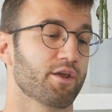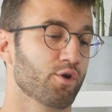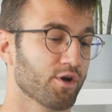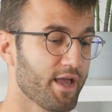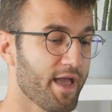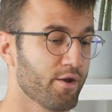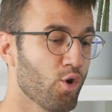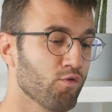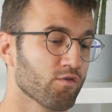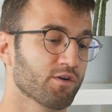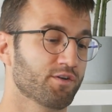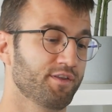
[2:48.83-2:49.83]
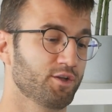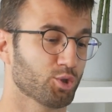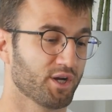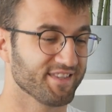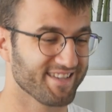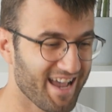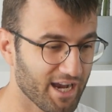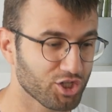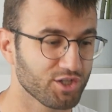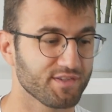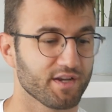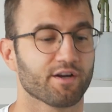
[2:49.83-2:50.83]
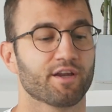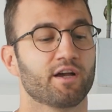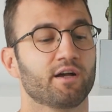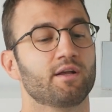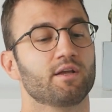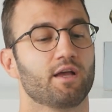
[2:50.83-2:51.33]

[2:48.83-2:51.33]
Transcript: you're going to head over into the transactions area